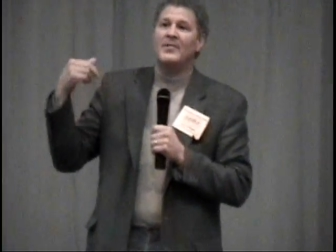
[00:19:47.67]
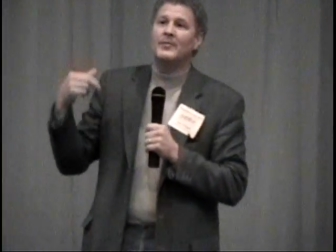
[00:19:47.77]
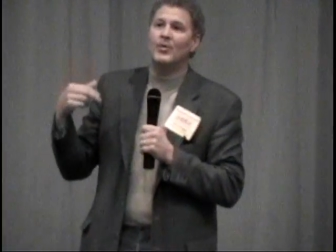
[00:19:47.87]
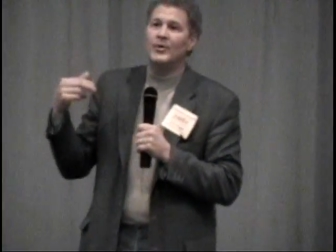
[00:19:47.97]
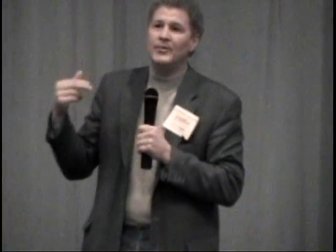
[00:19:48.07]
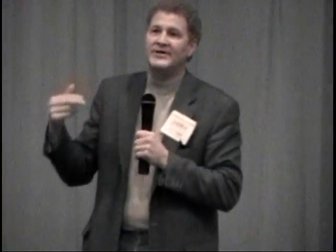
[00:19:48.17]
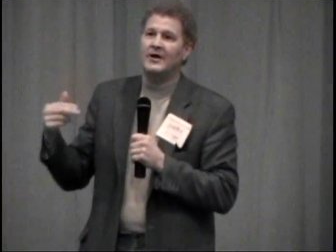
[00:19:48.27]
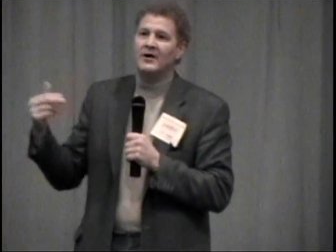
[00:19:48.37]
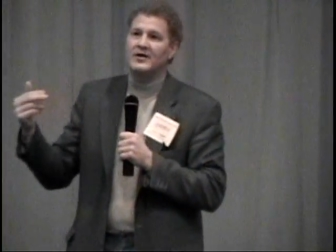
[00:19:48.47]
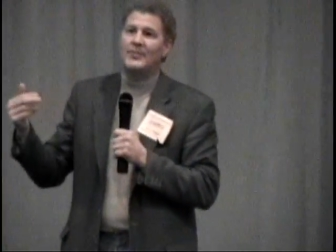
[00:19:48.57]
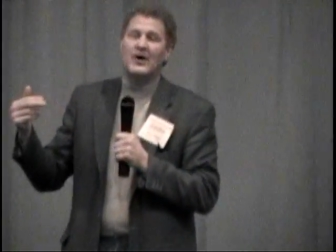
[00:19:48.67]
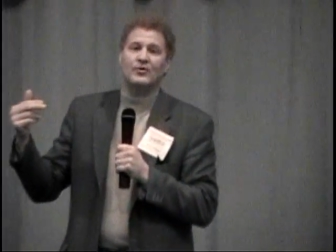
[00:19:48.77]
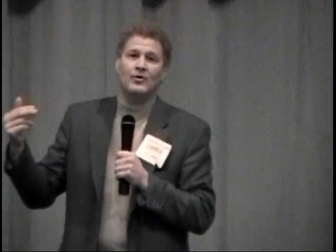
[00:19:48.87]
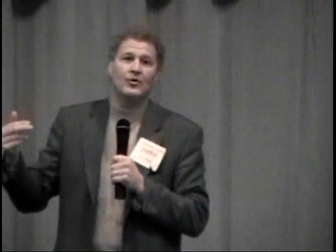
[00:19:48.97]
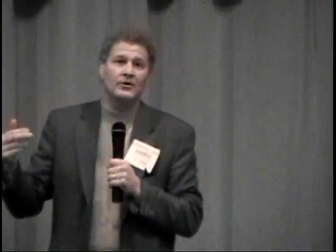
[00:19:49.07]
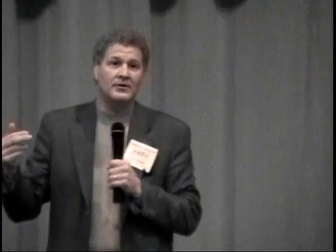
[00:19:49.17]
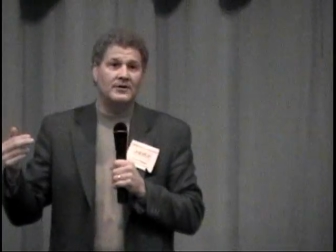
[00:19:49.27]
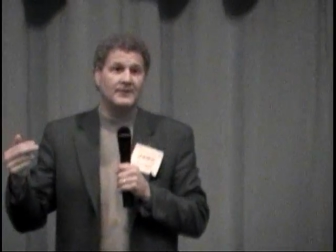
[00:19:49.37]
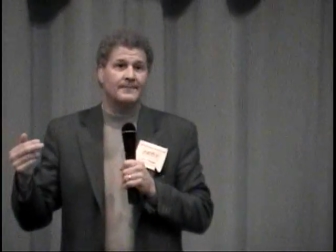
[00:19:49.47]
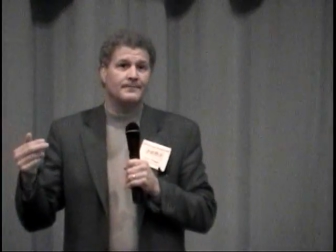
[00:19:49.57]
Remember when we talked about Google?